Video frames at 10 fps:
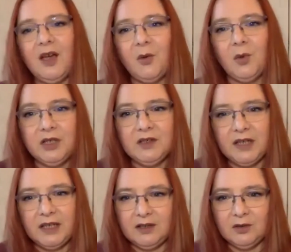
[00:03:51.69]
when you
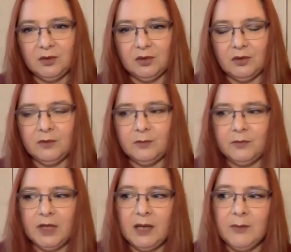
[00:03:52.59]
take your
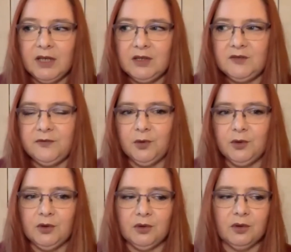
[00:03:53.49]
image
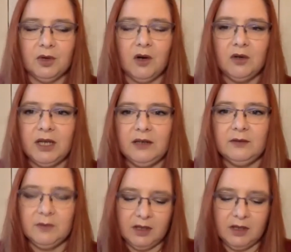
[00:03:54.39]
for your online